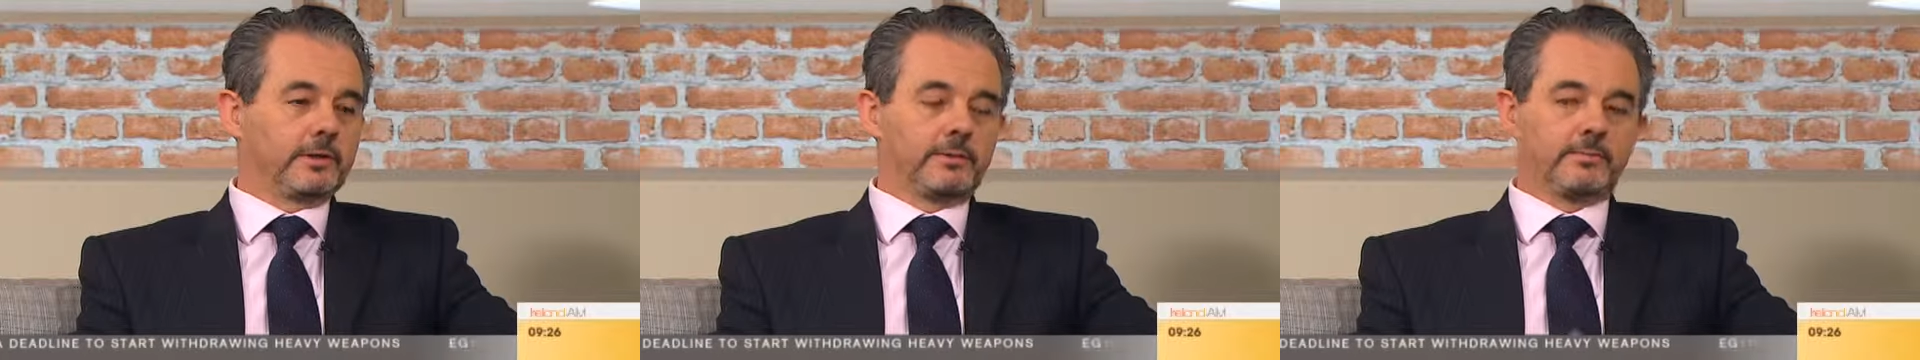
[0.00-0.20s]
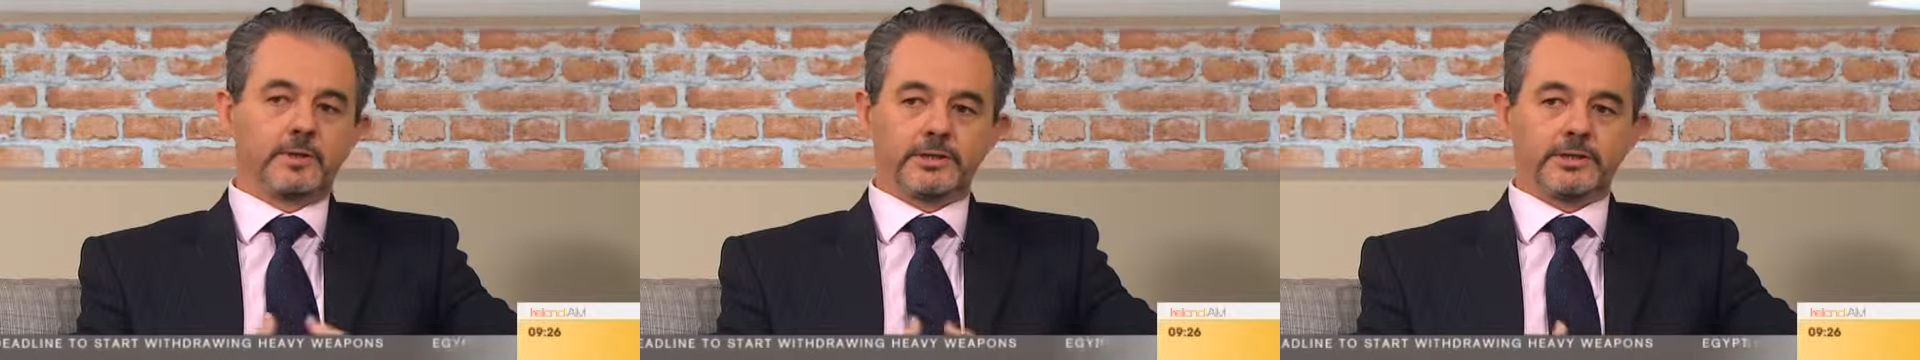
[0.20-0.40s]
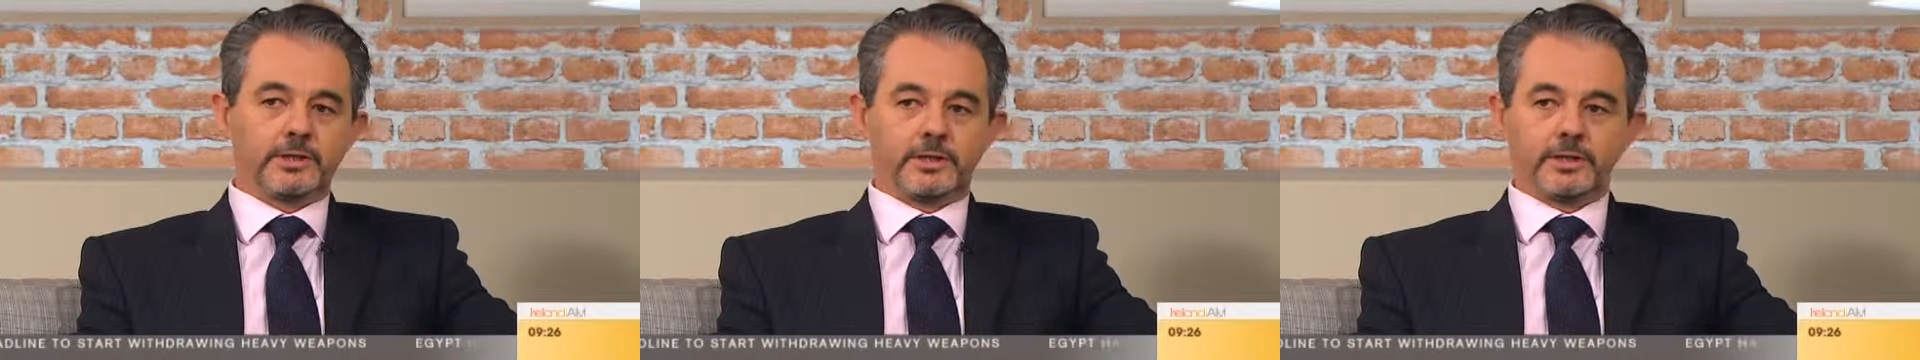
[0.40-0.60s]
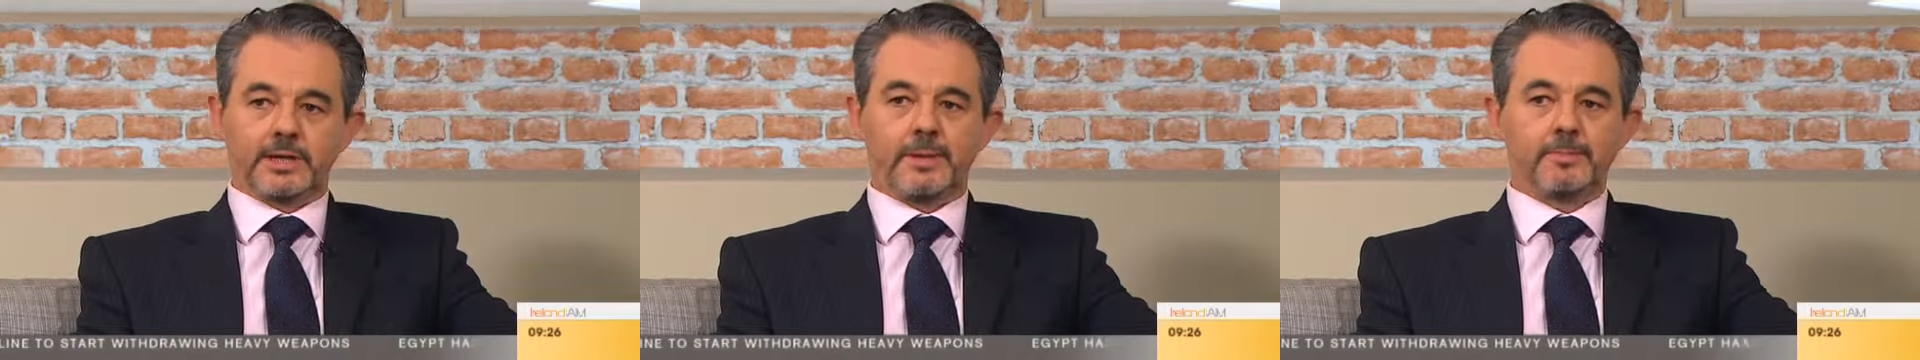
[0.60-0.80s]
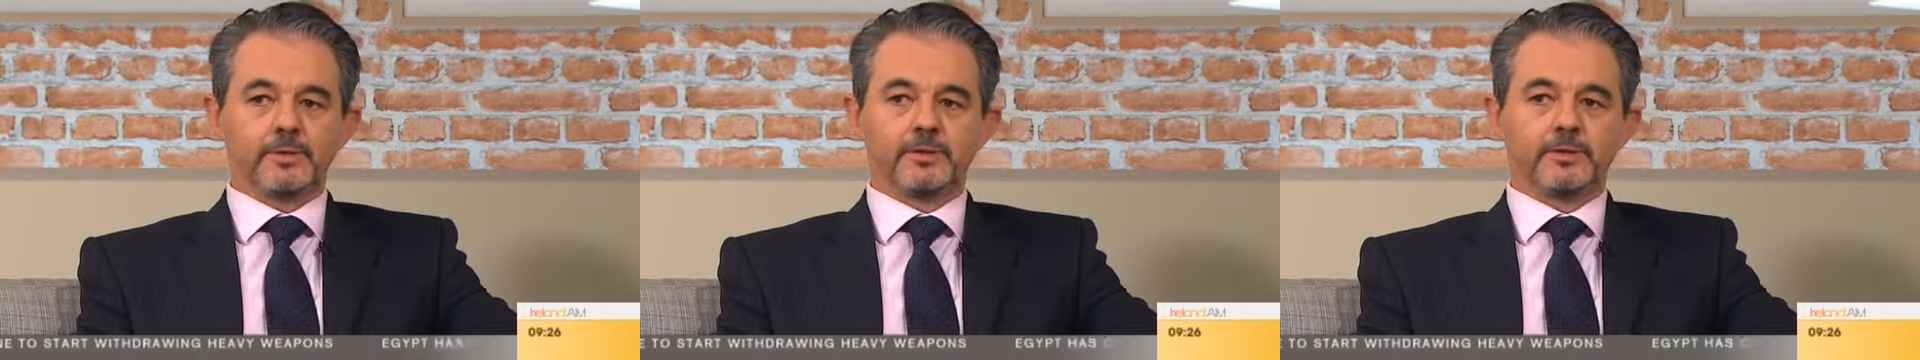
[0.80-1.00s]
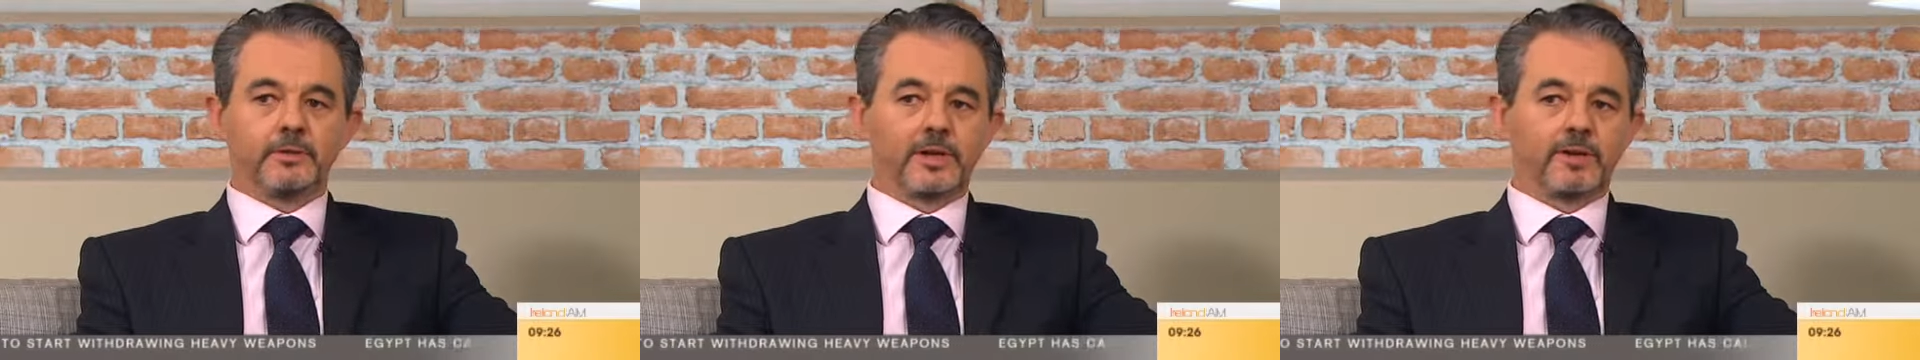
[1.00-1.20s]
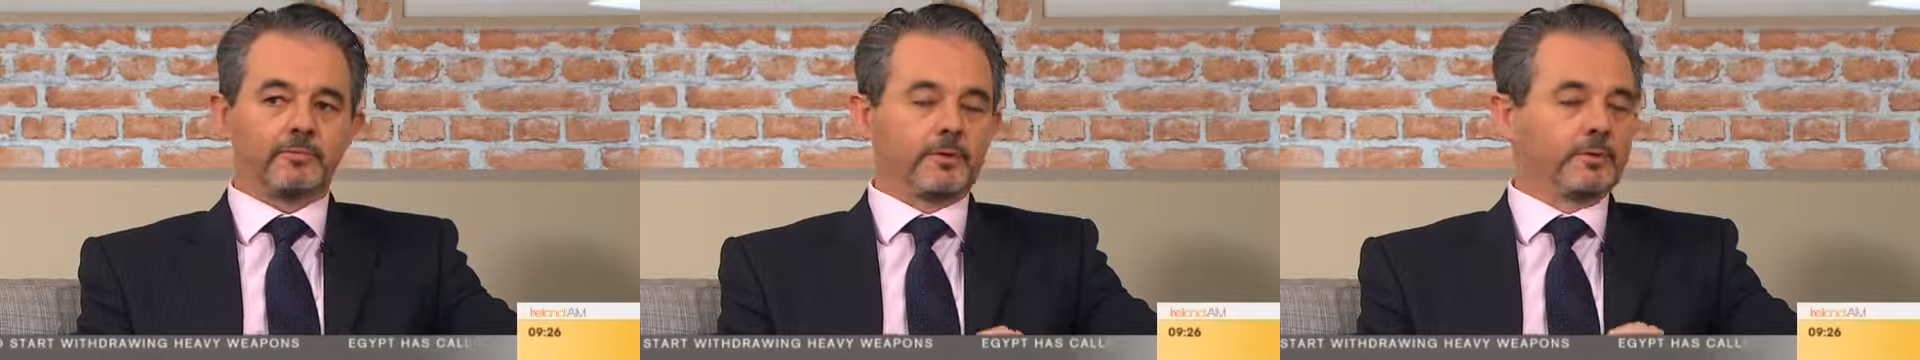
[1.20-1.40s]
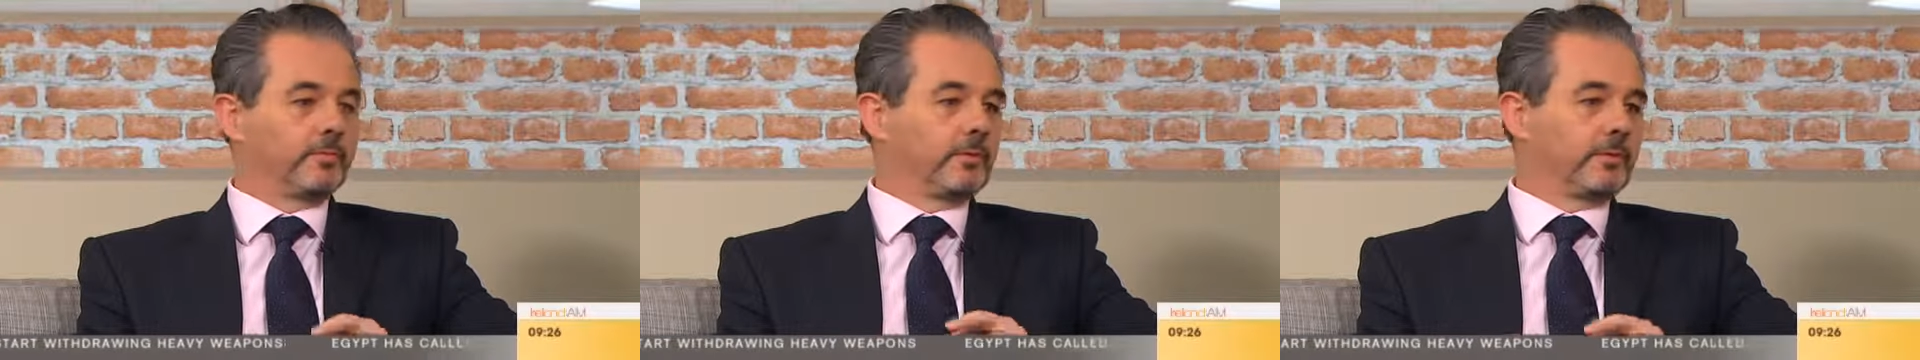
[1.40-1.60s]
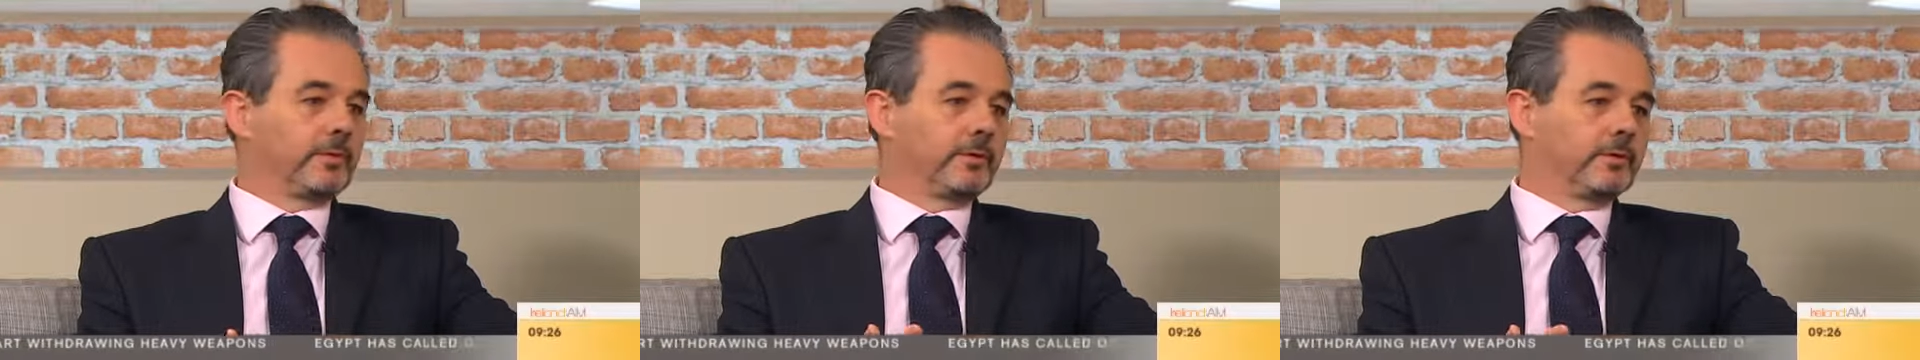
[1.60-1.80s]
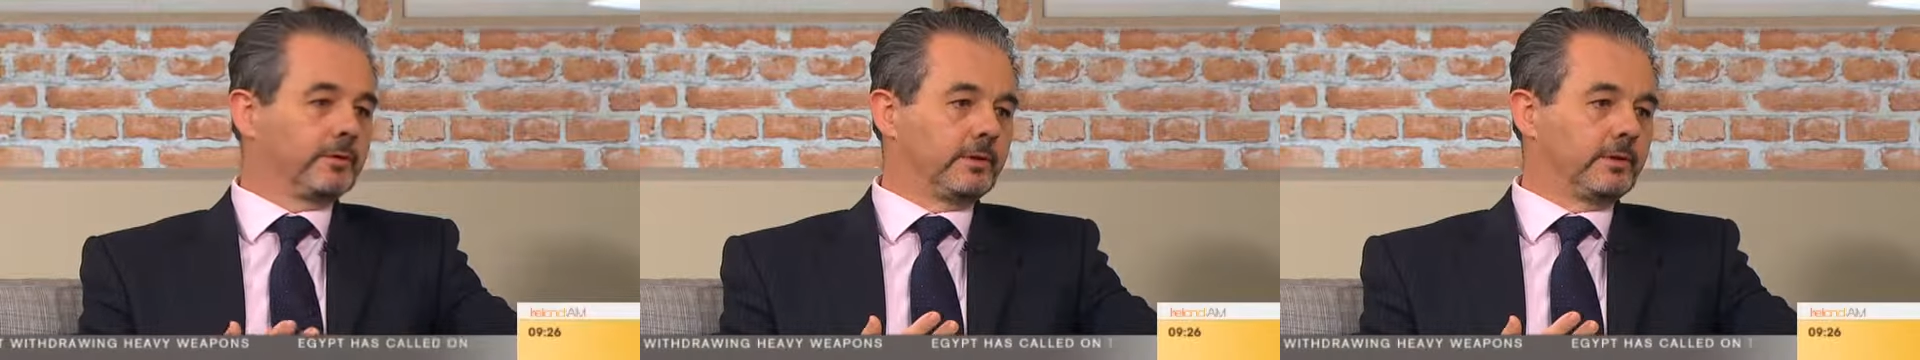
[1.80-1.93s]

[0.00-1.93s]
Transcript: My ticket happened to have me born